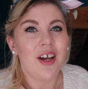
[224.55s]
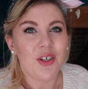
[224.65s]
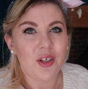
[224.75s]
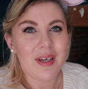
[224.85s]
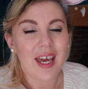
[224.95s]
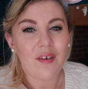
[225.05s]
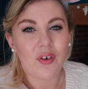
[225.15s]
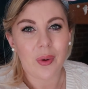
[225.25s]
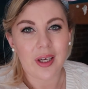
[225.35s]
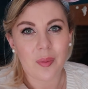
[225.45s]
Do be
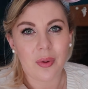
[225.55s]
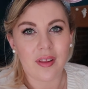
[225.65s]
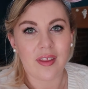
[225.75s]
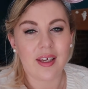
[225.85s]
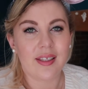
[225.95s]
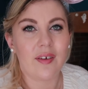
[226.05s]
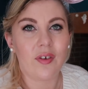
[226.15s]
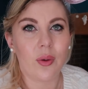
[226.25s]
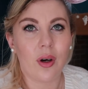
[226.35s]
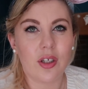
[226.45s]
careful where you put things if
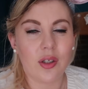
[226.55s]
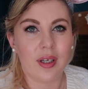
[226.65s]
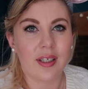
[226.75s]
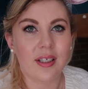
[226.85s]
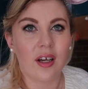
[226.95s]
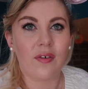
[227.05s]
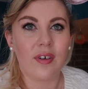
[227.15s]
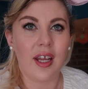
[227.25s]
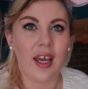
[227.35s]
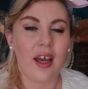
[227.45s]
you are doing stuff
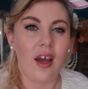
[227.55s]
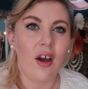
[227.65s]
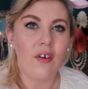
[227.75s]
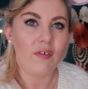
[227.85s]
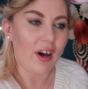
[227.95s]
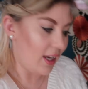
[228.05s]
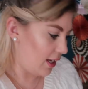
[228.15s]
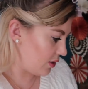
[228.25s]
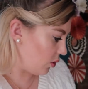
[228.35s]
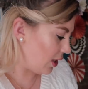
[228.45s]
near
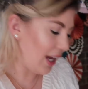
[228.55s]
fires or